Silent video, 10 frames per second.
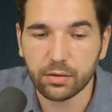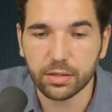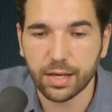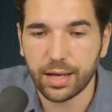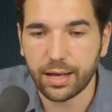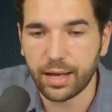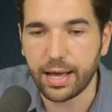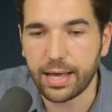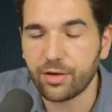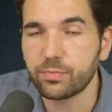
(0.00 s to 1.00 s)
Look,
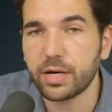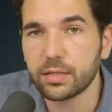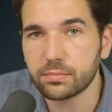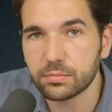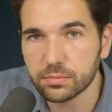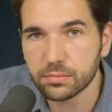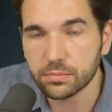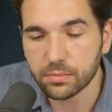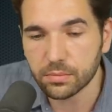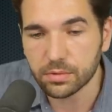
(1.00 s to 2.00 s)
I have my
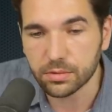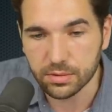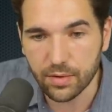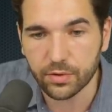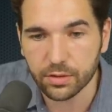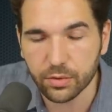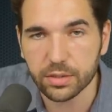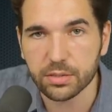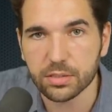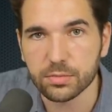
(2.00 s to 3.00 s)
definite
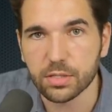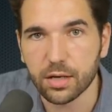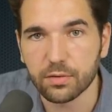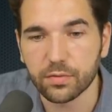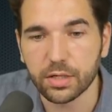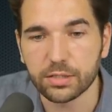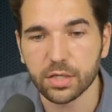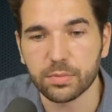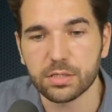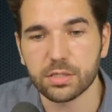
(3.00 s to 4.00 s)
criticisms of
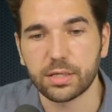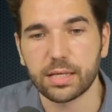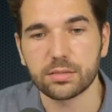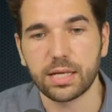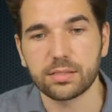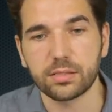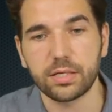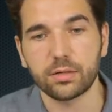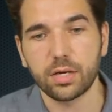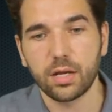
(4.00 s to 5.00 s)
Jagmeet Singh as
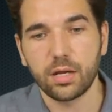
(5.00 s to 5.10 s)
leader,